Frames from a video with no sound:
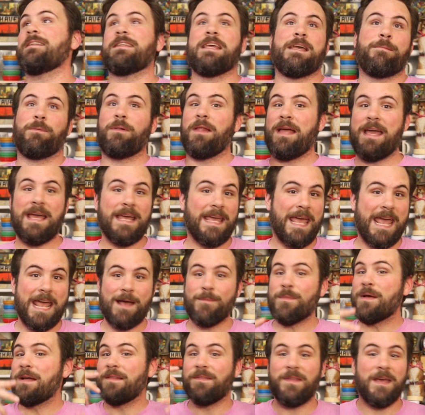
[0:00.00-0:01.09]
They play a
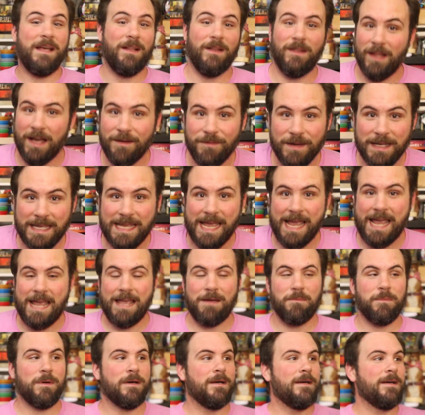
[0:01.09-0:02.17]
game, they love a
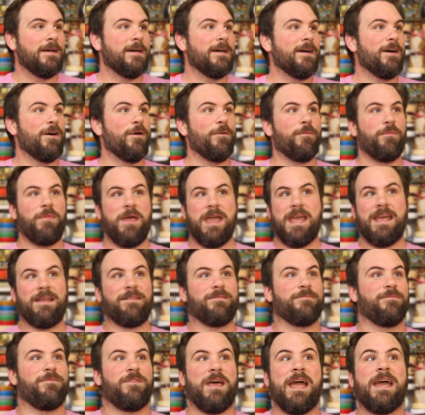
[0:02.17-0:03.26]
game, they
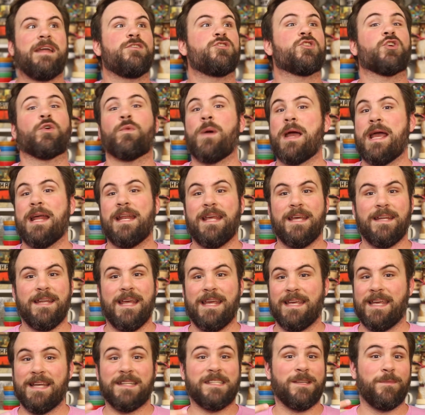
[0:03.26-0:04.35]
then trade it
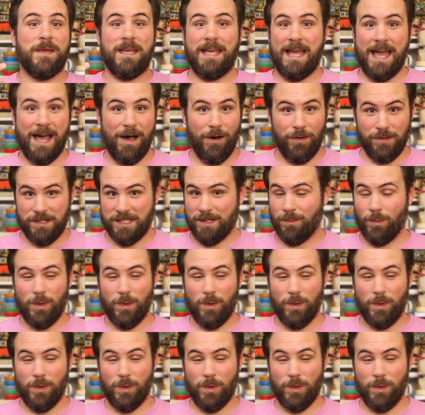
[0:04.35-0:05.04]
and get something else.